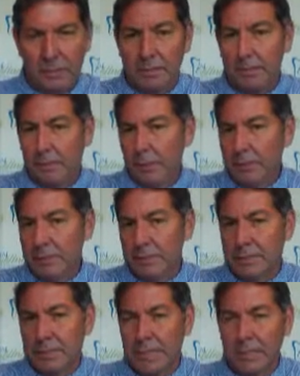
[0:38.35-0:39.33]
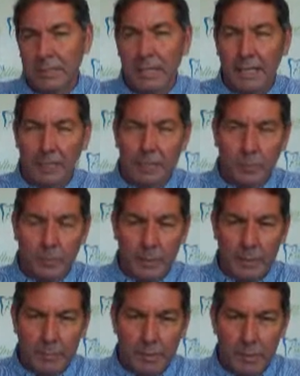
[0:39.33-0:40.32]
The first section had to do with
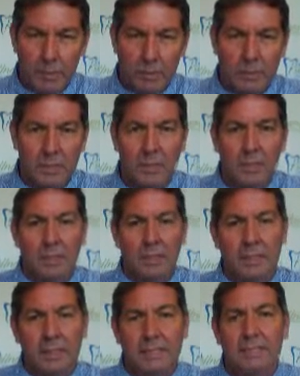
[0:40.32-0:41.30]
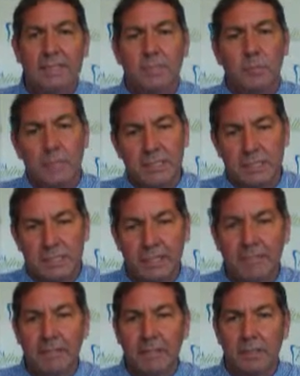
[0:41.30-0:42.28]
PPOs. This is
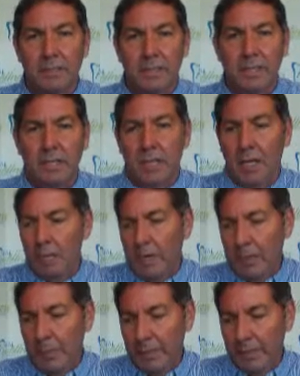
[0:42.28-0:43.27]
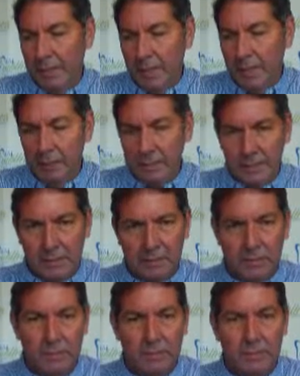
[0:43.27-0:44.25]
specifically about periodontal mix of
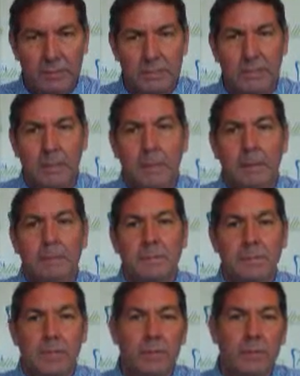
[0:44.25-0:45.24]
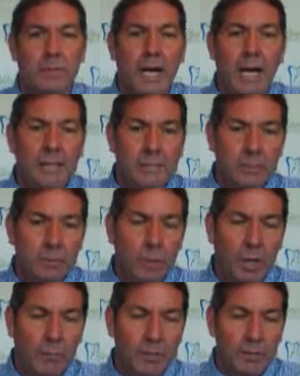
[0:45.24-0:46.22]
services. So the hygiene
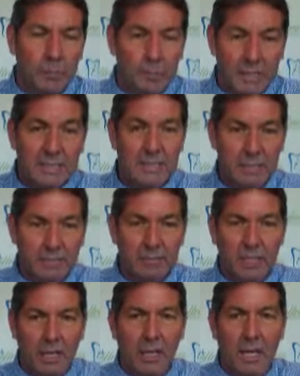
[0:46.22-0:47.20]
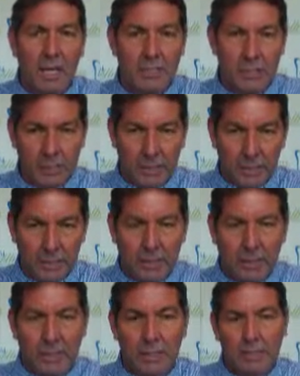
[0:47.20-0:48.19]
department, the business of dental hygiene,
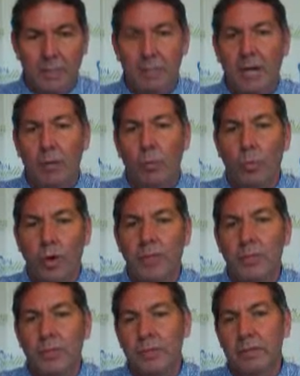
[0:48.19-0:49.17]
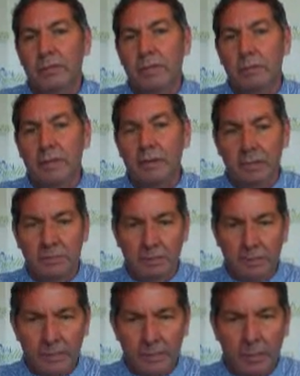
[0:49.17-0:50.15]
is about 1/3 of the revenue
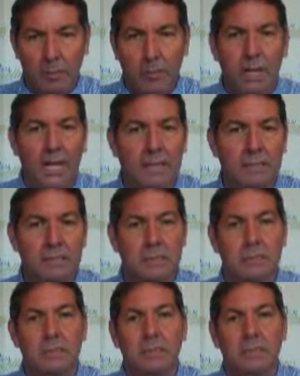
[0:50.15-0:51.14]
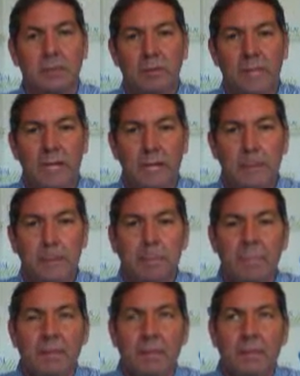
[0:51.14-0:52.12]
of your dental practice. Okay?
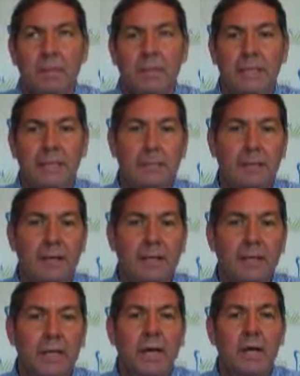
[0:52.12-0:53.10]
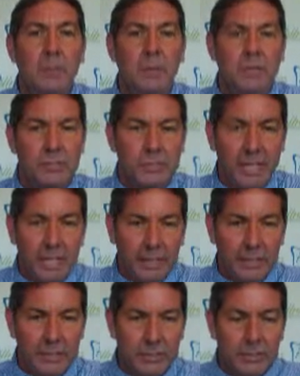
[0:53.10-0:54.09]
The periodontal
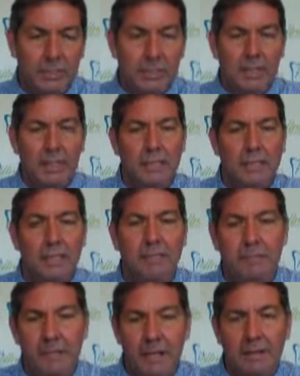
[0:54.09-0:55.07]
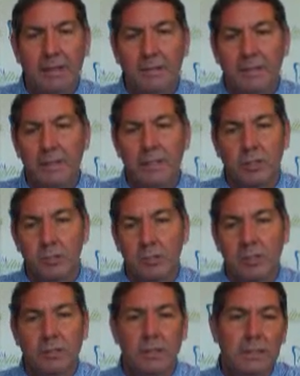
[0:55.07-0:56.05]
percentage is a very, very
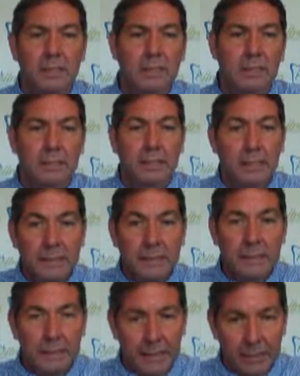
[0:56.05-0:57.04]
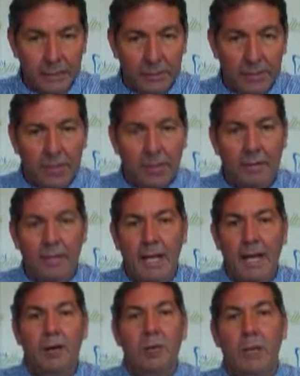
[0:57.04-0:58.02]
critical indicator of
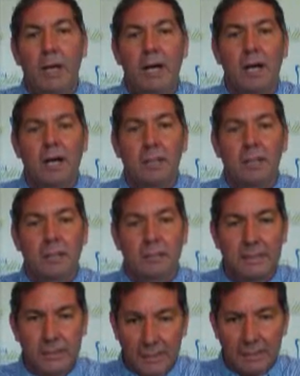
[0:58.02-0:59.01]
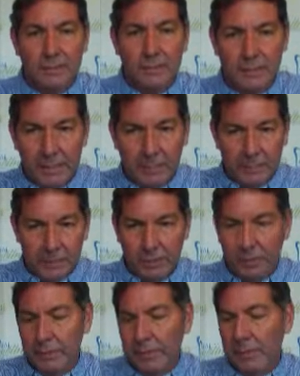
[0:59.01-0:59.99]
how well the dental team is
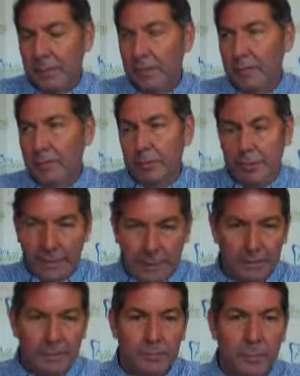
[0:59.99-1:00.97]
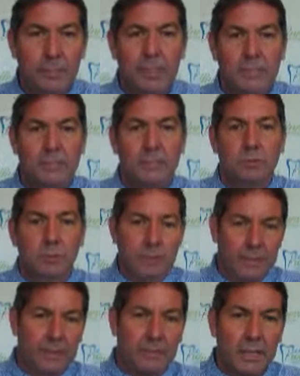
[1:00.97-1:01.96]
doing for caring for patients with
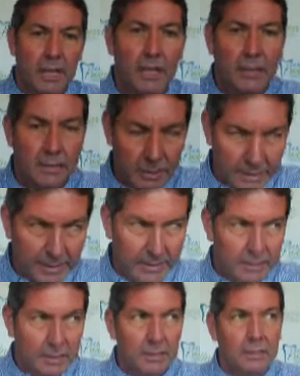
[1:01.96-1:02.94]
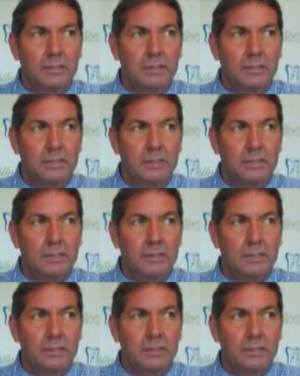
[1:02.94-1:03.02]
periodontal disease.